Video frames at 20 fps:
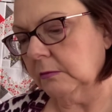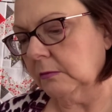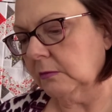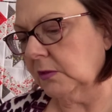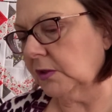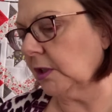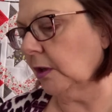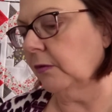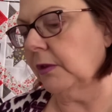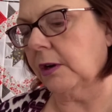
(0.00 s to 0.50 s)

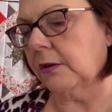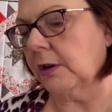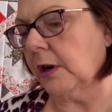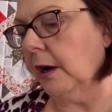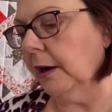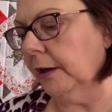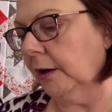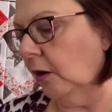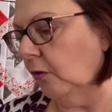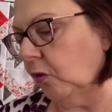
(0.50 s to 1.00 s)
So they're
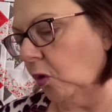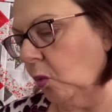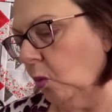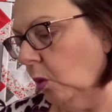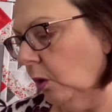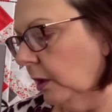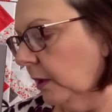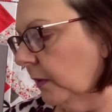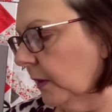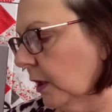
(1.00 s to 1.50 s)
not over
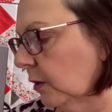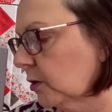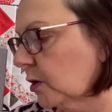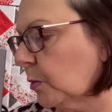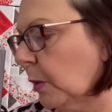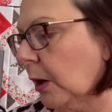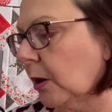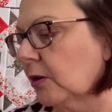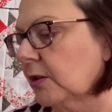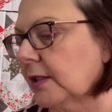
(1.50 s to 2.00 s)
one. Those
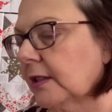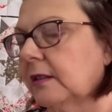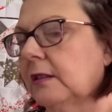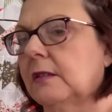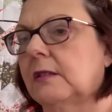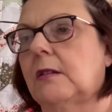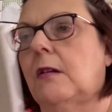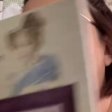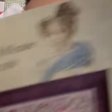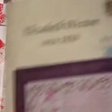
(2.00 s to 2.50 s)
birds at the
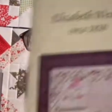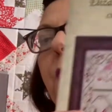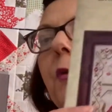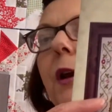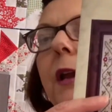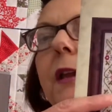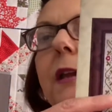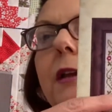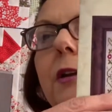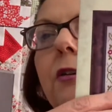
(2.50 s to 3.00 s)
top
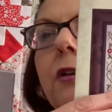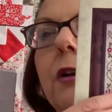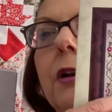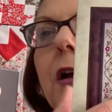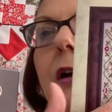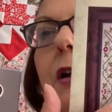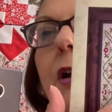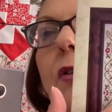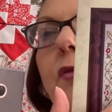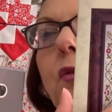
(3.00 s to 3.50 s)
right here are
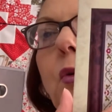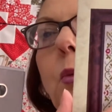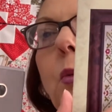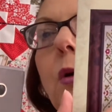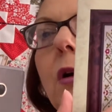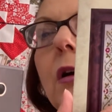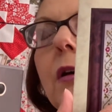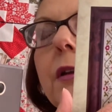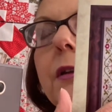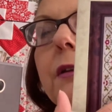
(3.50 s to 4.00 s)
not over
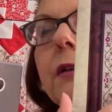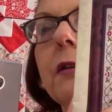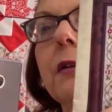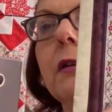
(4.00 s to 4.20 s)
one.